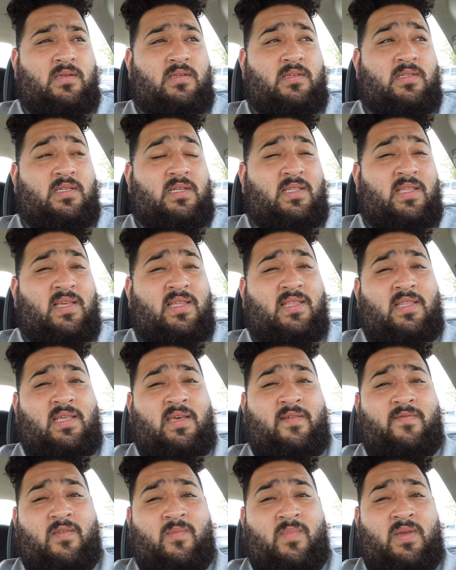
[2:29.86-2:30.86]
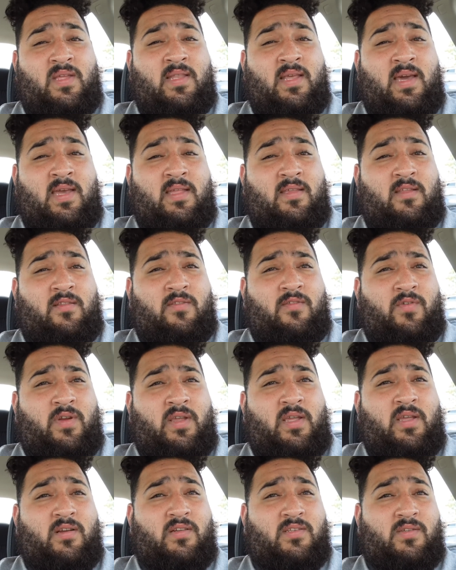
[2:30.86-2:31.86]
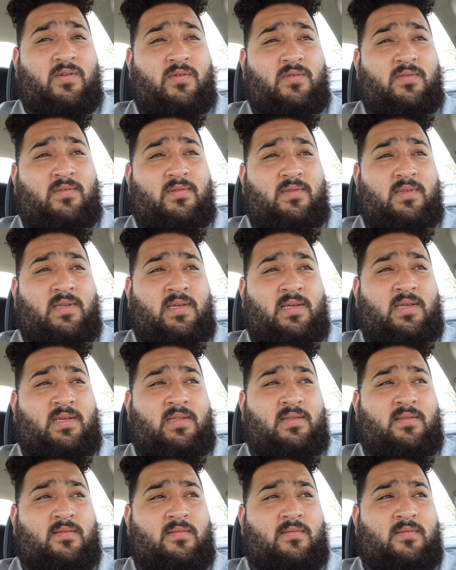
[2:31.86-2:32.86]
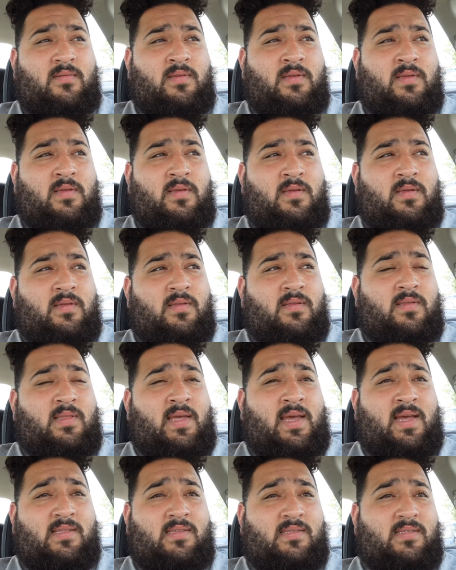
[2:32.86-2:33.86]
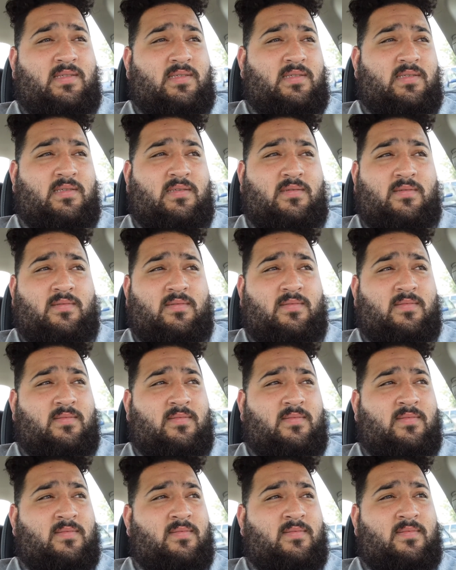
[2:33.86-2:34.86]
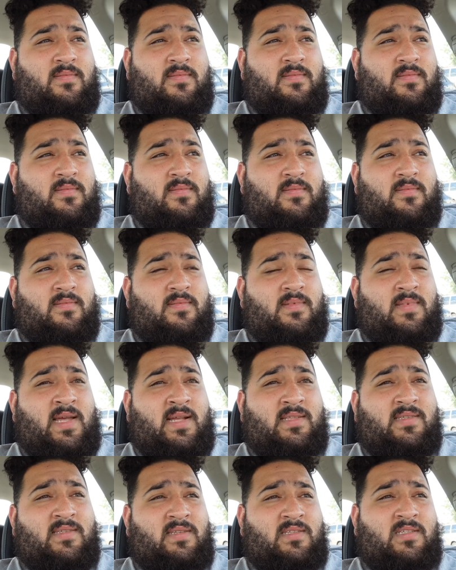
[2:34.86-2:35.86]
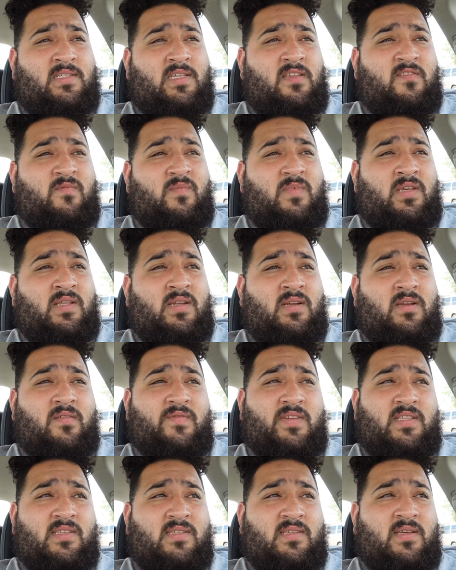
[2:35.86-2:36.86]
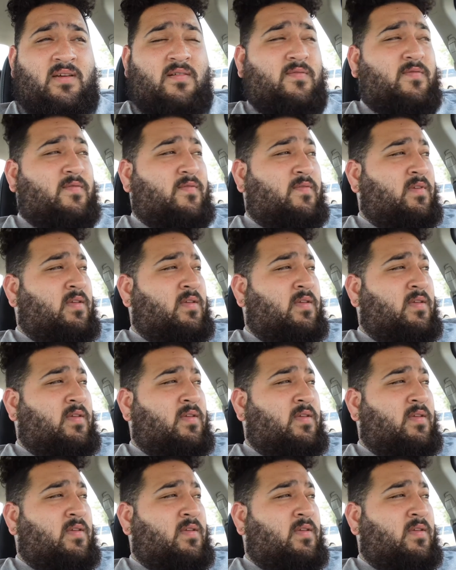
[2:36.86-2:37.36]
she did live to be 93 years old, and that's an achievement in and of itself.